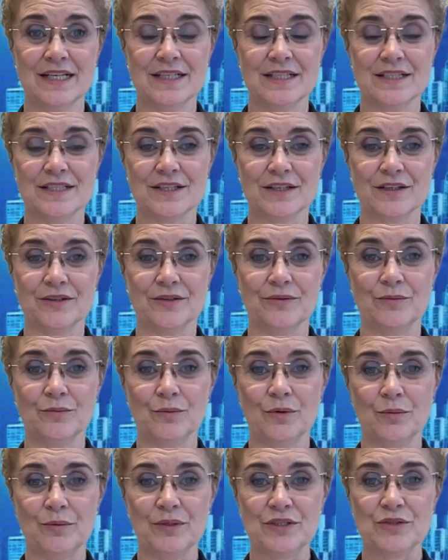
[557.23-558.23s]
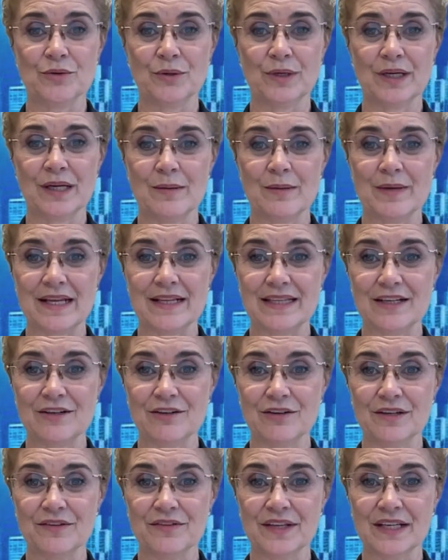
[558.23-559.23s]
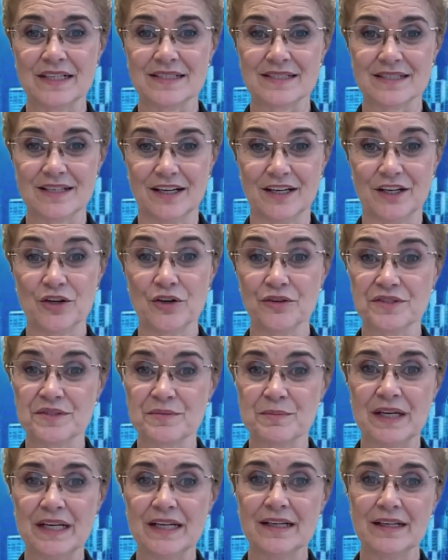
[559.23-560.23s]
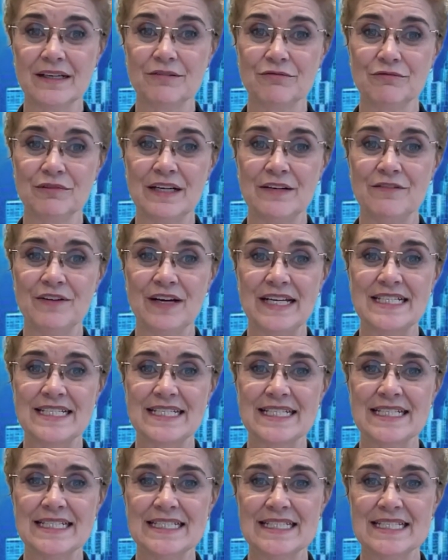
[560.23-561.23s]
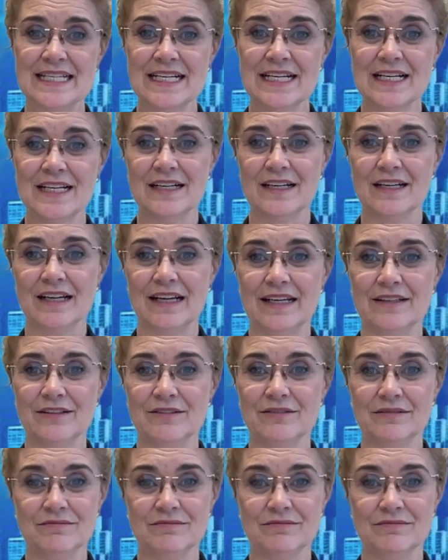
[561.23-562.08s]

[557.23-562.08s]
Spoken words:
So what we're talking about there are things like cosmetic renovations, like,